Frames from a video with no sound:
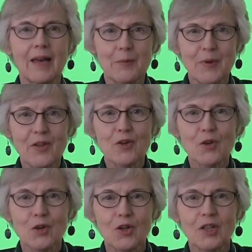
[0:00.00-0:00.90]
A mother
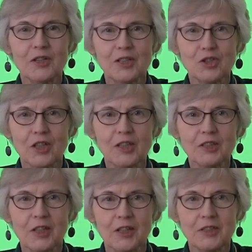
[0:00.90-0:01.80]
called a
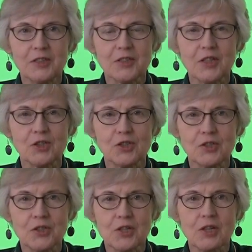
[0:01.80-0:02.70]
child guidance
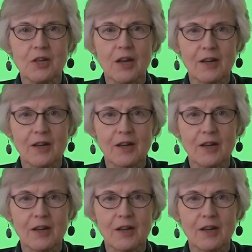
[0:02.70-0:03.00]
agency